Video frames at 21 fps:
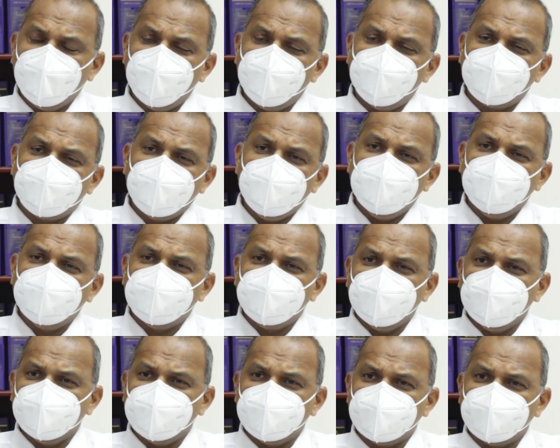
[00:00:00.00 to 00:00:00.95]
of
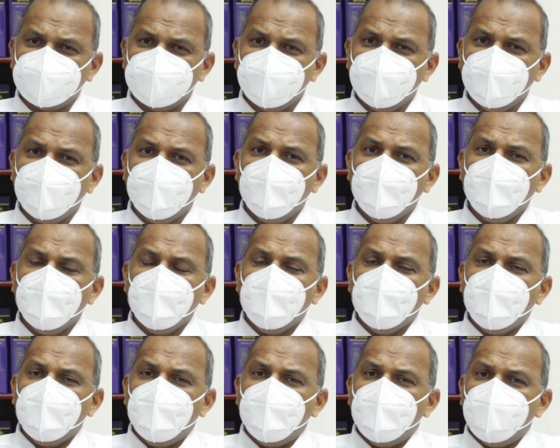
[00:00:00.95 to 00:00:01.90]
cases.
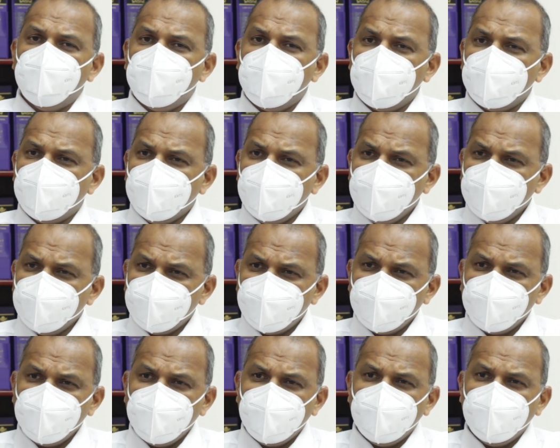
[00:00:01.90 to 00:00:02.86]
But
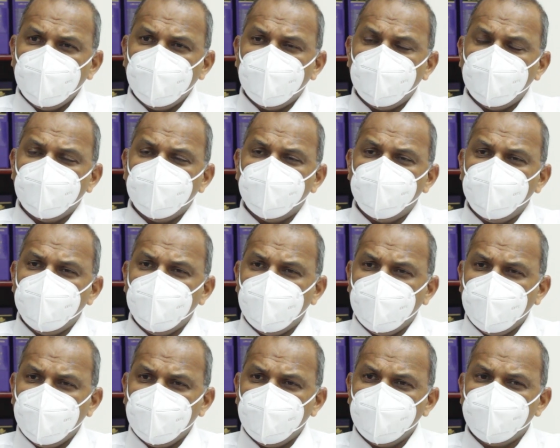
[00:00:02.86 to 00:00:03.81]
if we
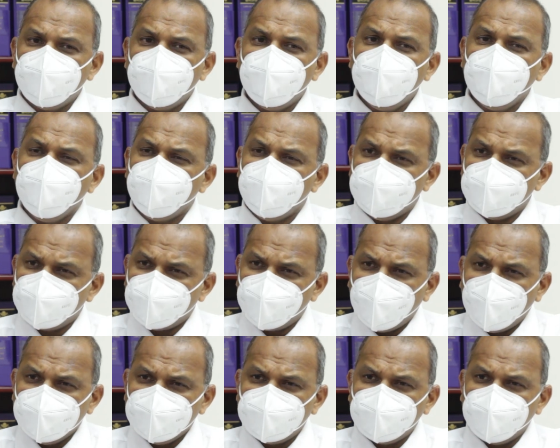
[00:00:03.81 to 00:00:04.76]
behave
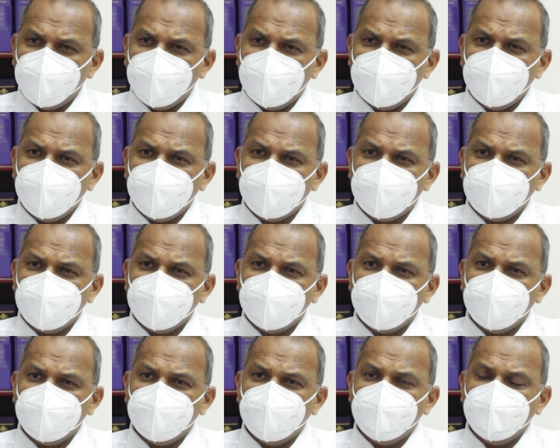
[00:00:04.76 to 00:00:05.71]
irresponsibly,
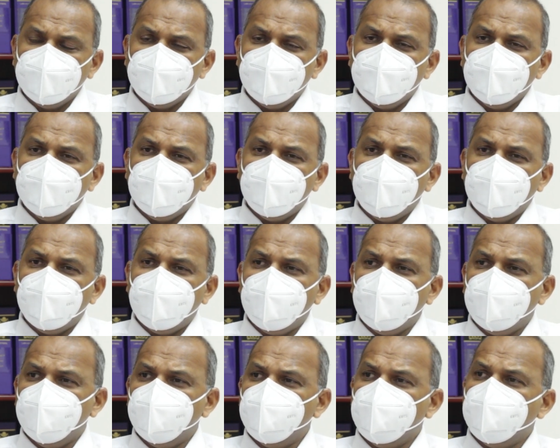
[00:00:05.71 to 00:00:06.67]

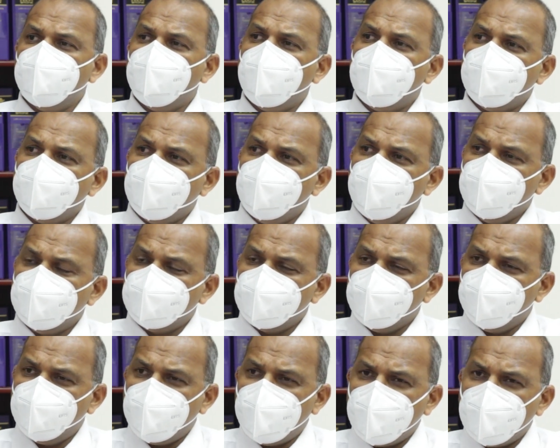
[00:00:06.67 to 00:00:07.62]
and we want to go
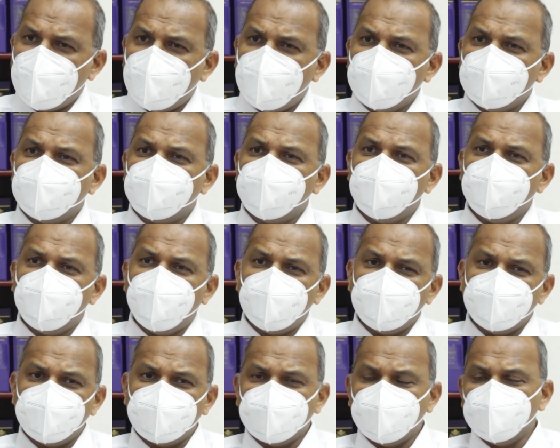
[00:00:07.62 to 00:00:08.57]
to bars, we
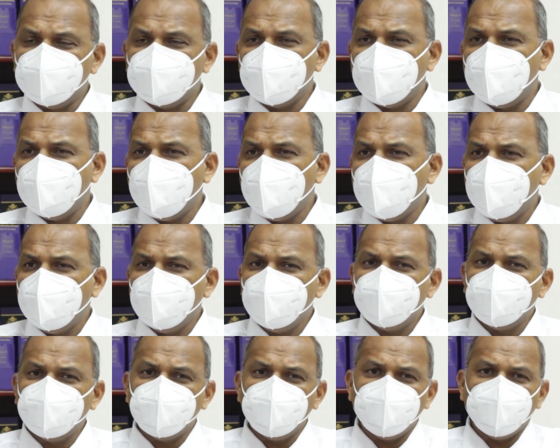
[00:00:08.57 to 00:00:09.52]
want to
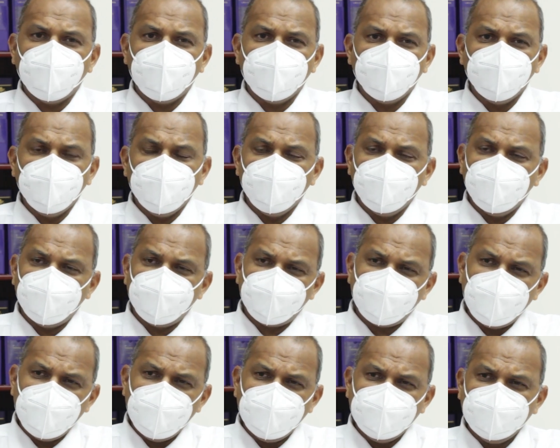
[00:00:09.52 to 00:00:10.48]
socialize, we want to be with
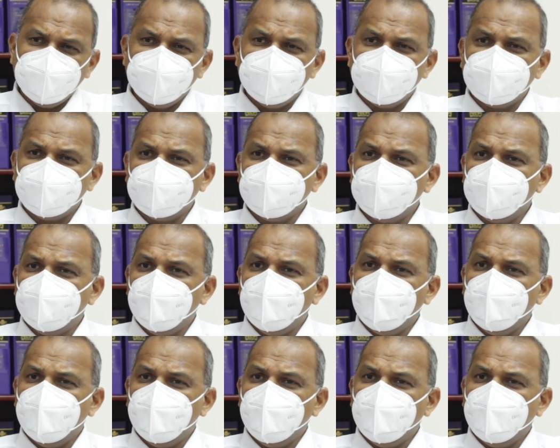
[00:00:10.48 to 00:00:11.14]
friends,